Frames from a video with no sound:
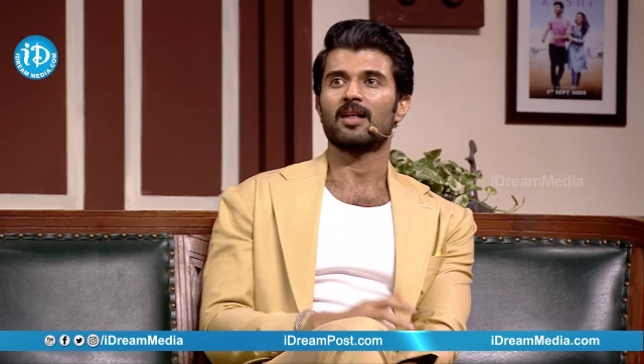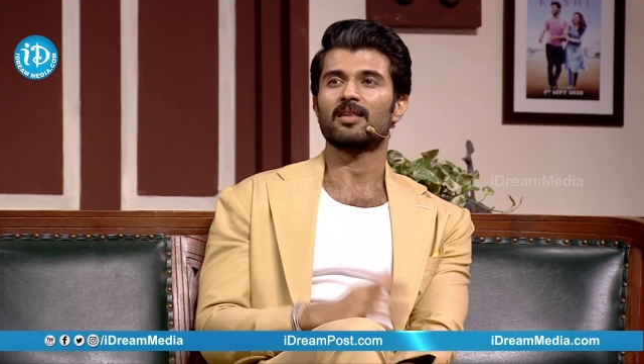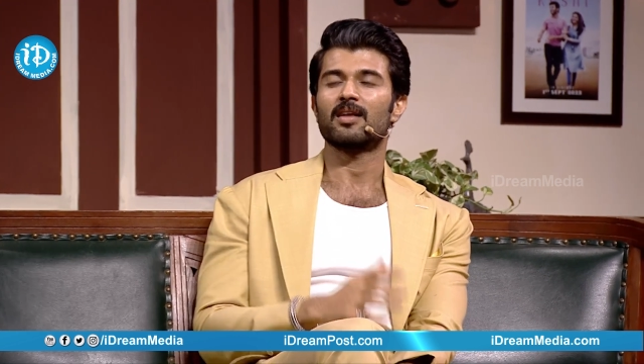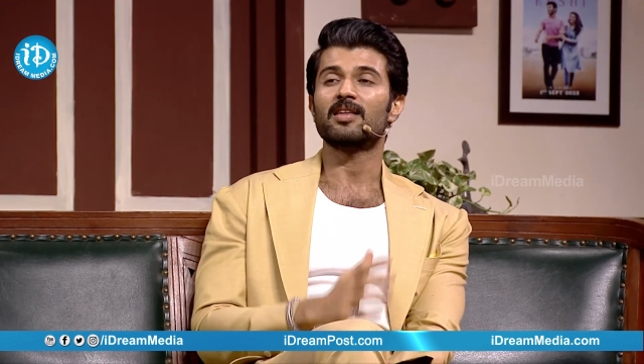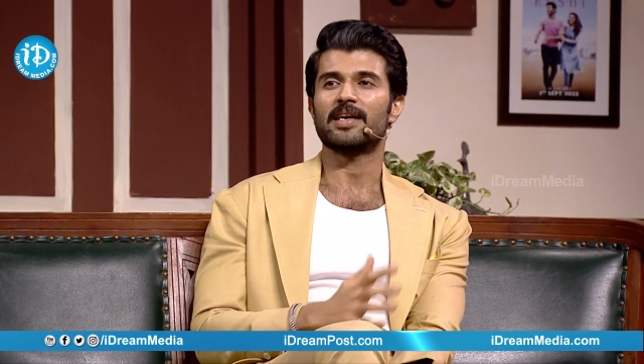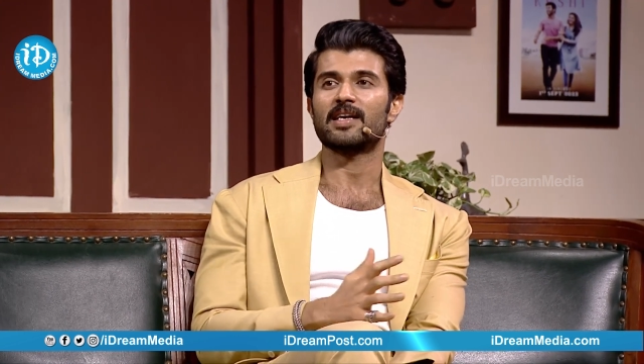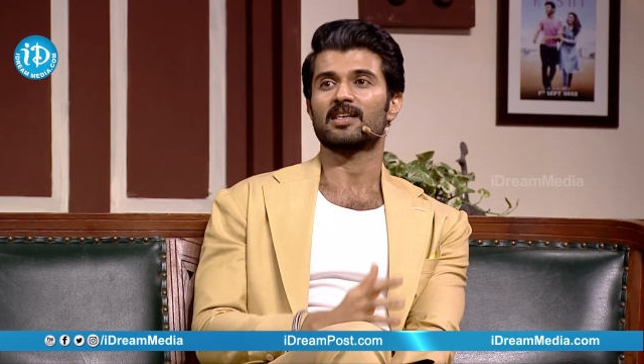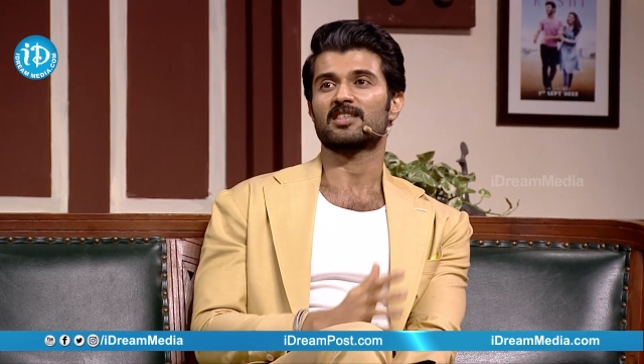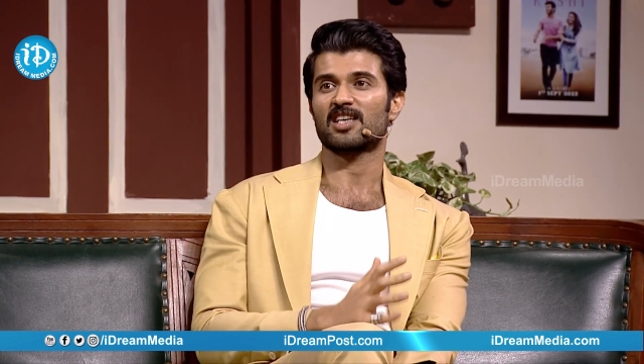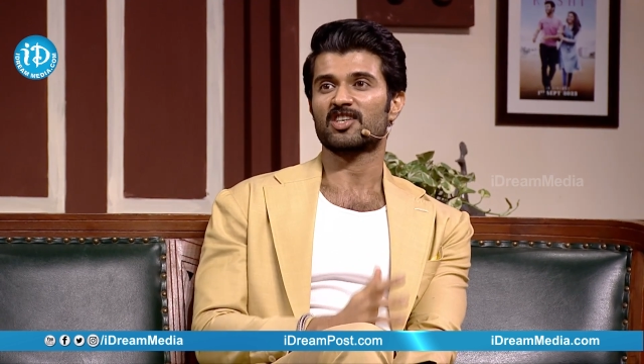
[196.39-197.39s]
the
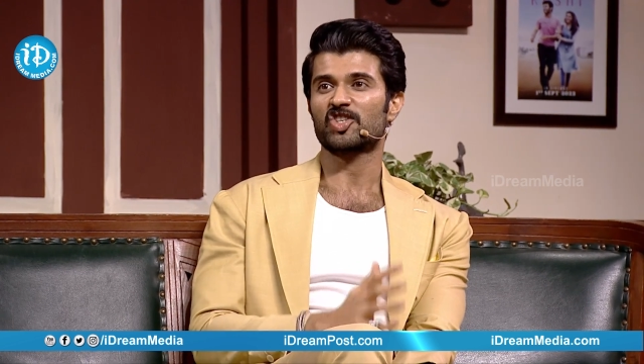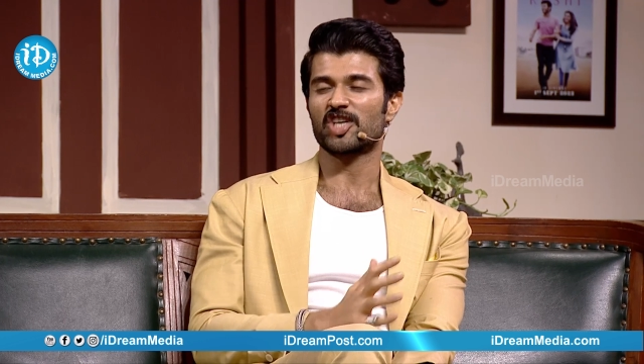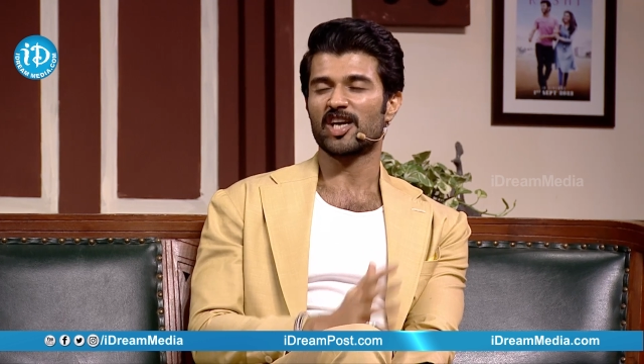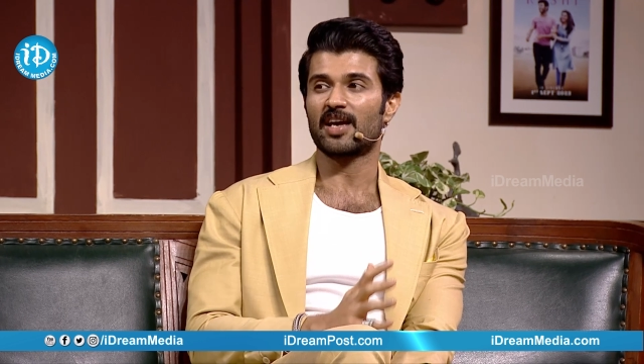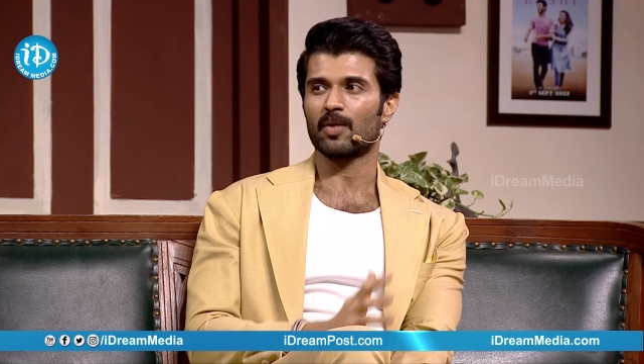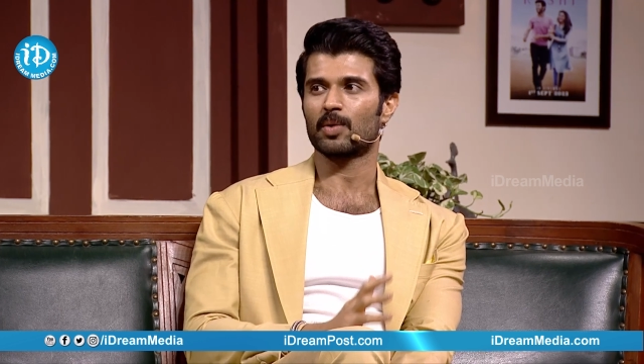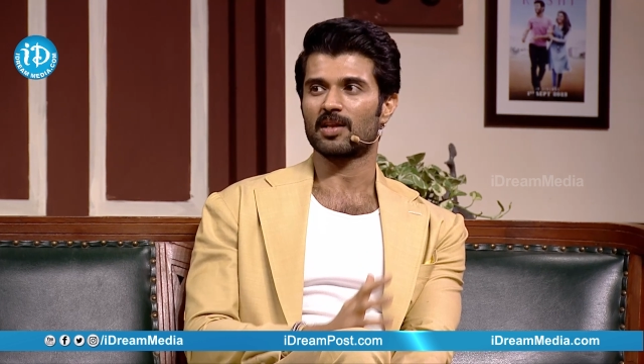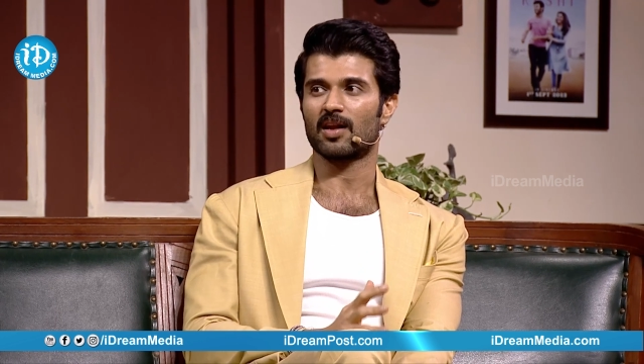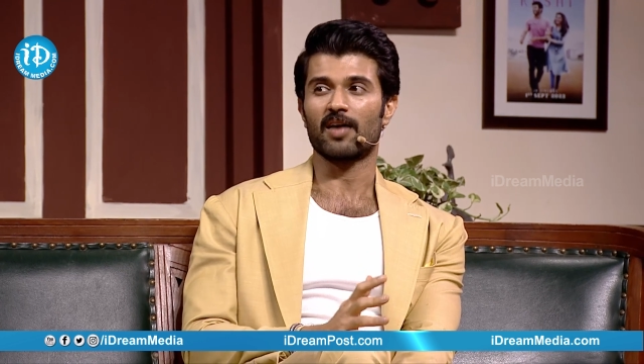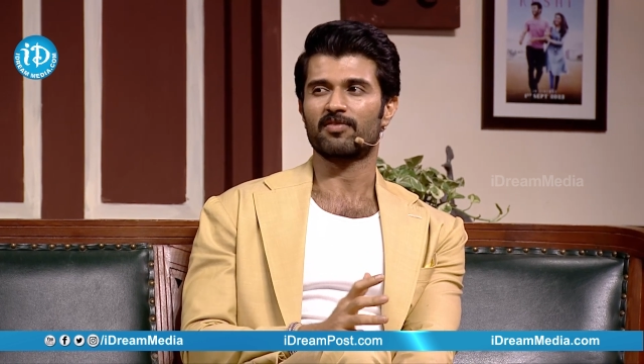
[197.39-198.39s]
theaters are shaking with
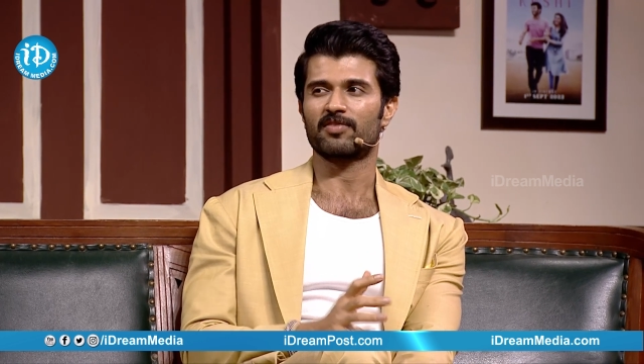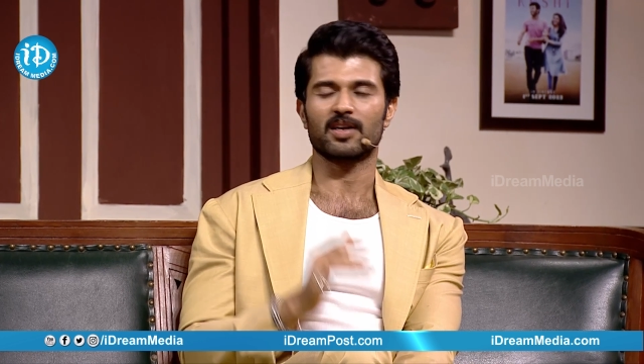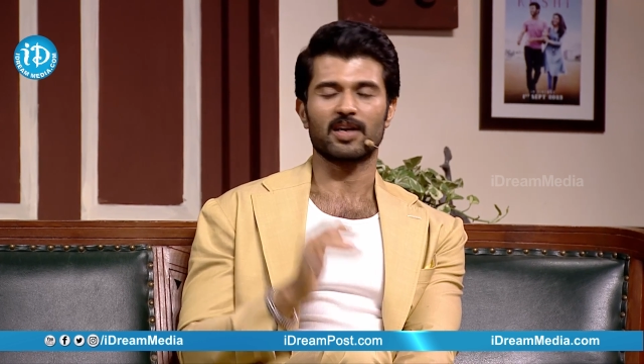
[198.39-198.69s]
laughter.